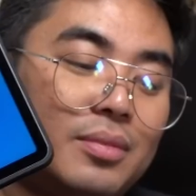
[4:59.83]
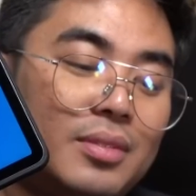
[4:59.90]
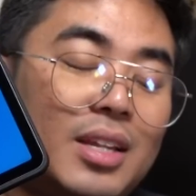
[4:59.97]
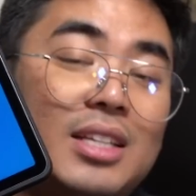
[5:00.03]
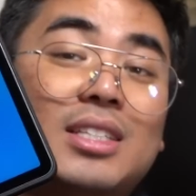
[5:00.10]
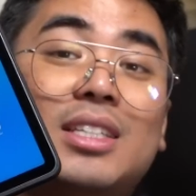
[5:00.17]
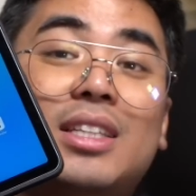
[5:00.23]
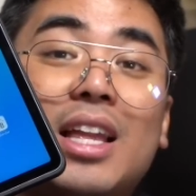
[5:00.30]

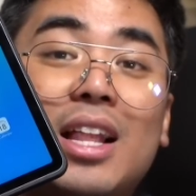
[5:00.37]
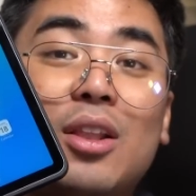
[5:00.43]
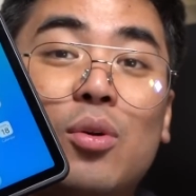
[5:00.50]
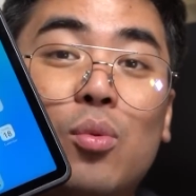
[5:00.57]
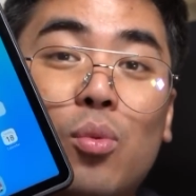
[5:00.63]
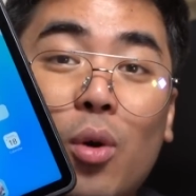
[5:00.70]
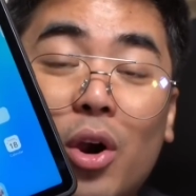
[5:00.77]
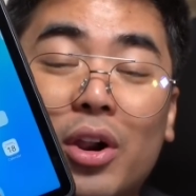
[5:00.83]
that still
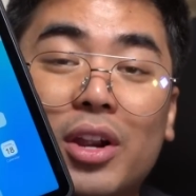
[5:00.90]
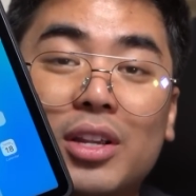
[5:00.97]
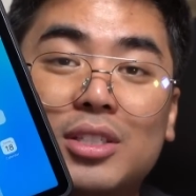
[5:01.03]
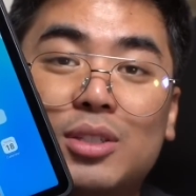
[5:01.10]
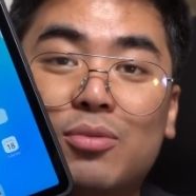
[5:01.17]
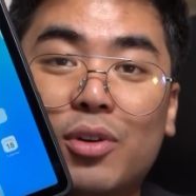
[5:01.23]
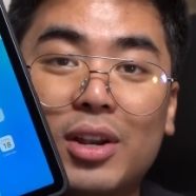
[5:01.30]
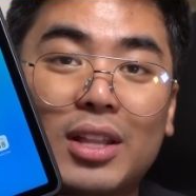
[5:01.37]

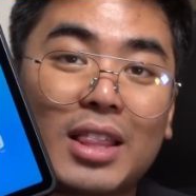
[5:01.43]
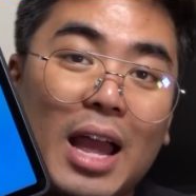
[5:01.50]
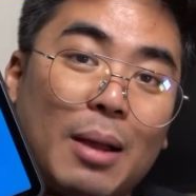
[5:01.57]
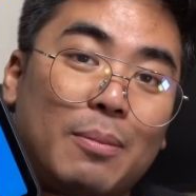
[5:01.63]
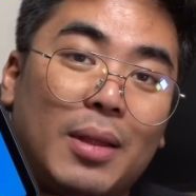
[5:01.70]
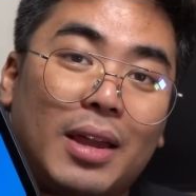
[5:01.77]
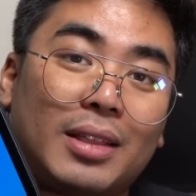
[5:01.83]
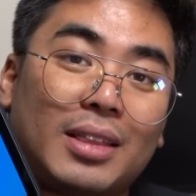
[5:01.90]
works for the
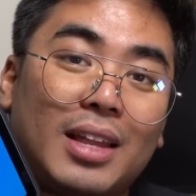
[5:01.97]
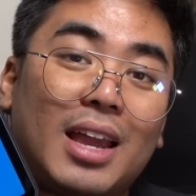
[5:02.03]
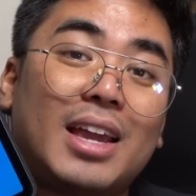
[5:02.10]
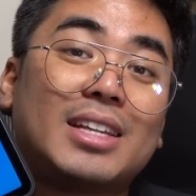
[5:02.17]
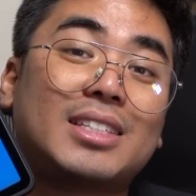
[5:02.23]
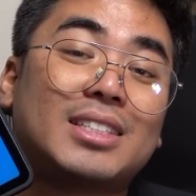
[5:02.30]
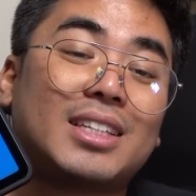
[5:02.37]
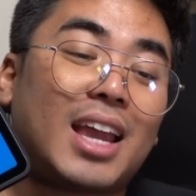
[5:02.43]
tablet
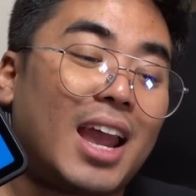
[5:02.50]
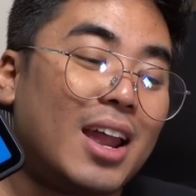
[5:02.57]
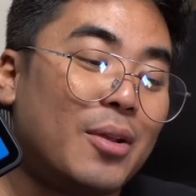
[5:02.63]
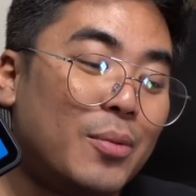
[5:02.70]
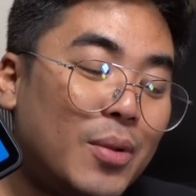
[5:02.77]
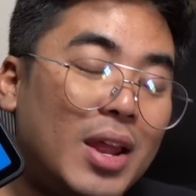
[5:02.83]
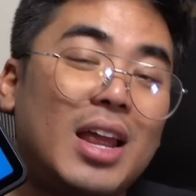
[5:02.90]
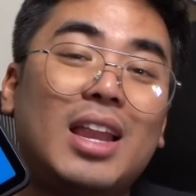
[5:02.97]
is a
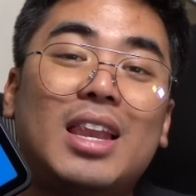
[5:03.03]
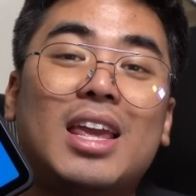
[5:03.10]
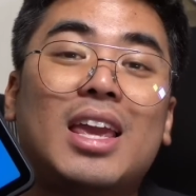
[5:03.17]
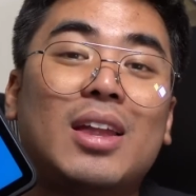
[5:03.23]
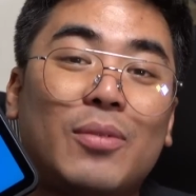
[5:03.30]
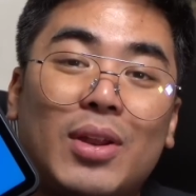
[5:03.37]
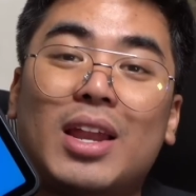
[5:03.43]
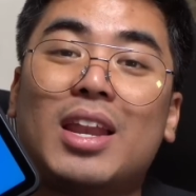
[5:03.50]

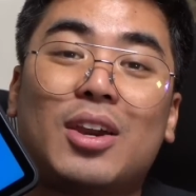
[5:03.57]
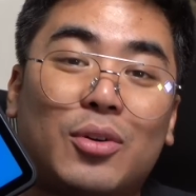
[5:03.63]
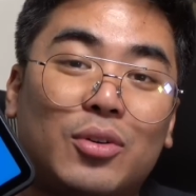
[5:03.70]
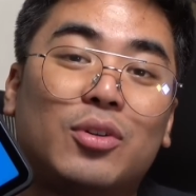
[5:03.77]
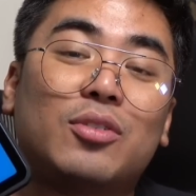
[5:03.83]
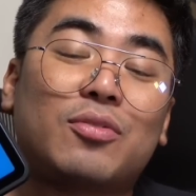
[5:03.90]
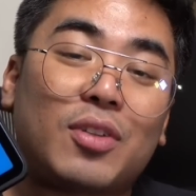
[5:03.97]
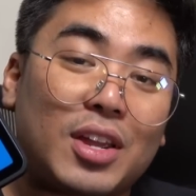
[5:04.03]
really
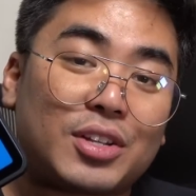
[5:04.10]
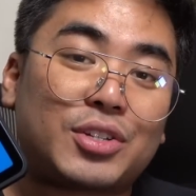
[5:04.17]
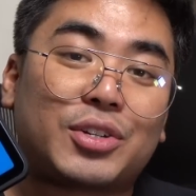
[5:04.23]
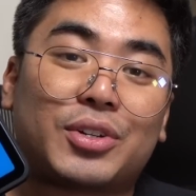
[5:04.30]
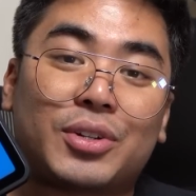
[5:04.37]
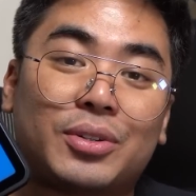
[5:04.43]
cool feature.